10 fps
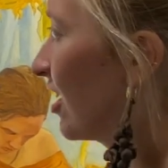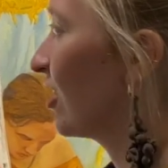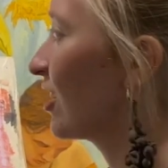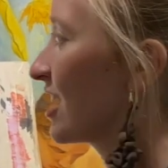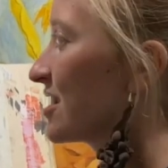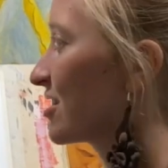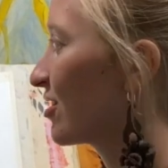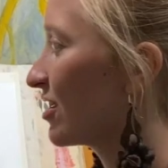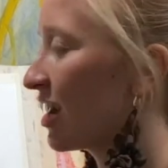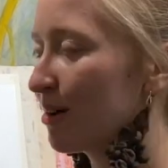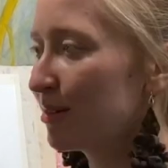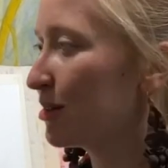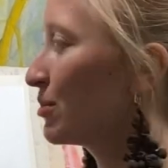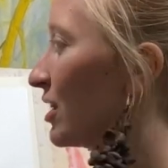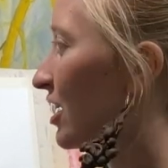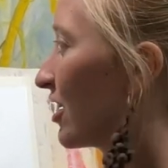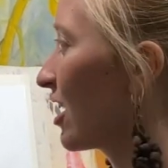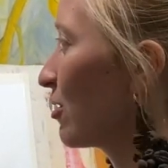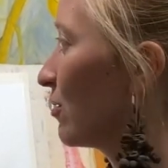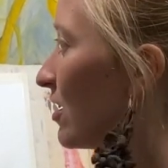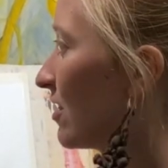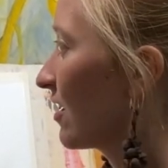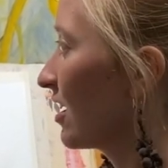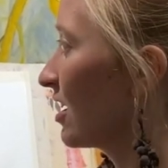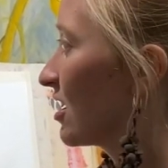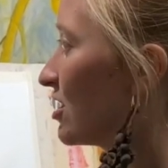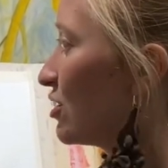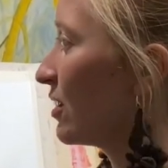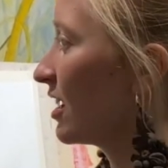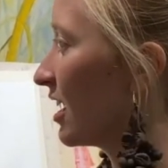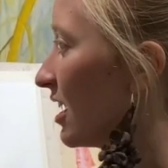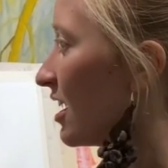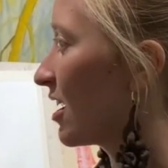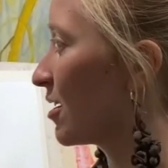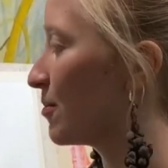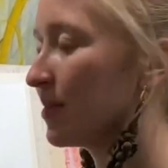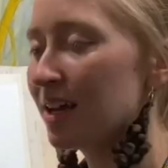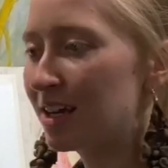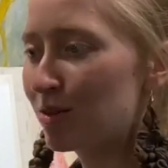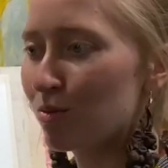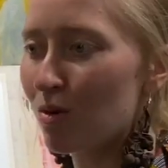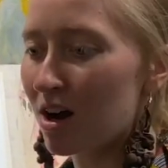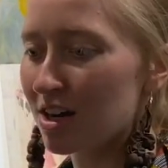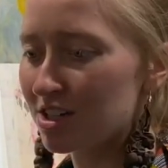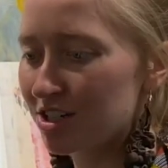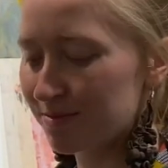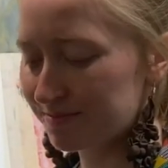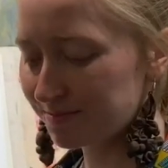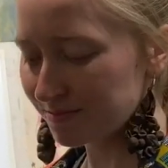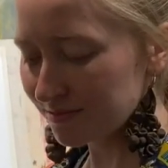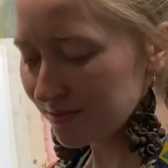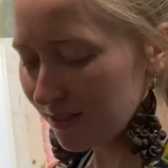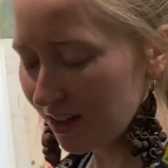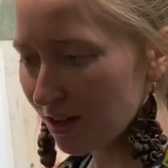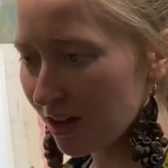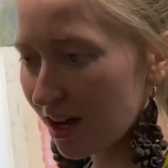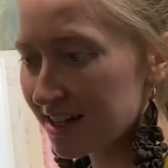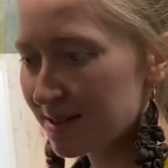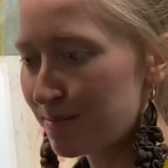Okay, so now I'm going to play around with doing a ink wash as a